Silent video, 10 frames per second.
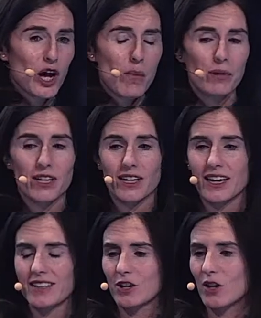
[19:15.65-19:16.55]
But
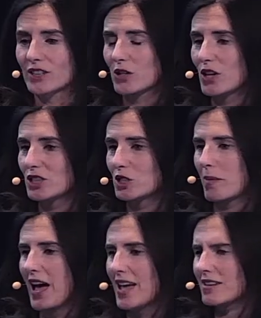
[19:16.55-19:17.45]
it's also going to
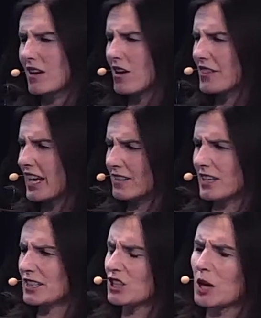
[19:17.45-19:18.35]
depend on things
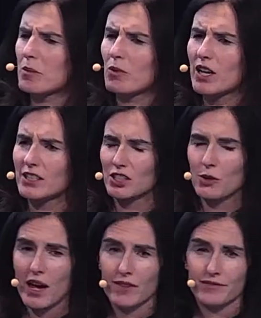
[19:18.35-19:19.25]
like the type of product you
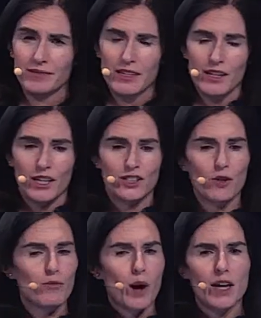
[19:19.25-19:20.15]
have.
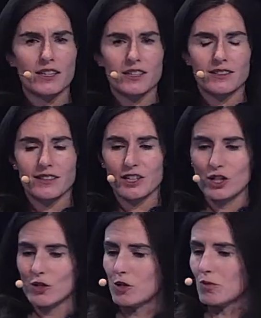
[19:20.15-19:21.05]
Some products, you
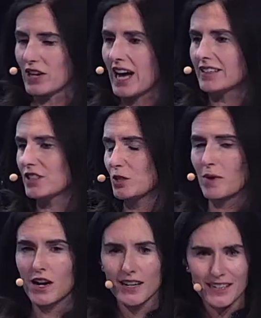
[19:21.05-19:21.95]
know, you bring out into the
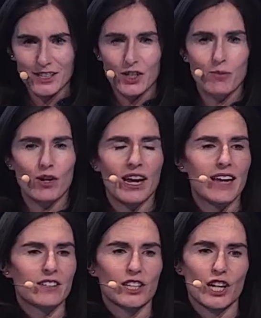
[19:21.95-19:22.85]
market and you can bring
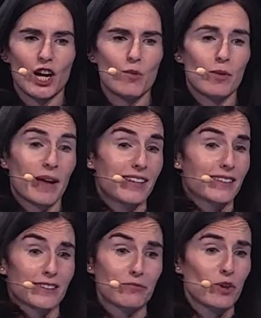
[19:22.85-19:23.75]
out on a global
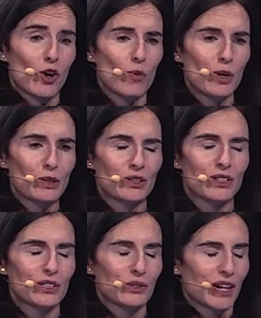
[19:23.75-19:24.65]
basis
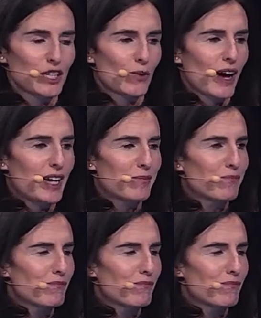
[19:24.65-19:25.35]
almost straight away.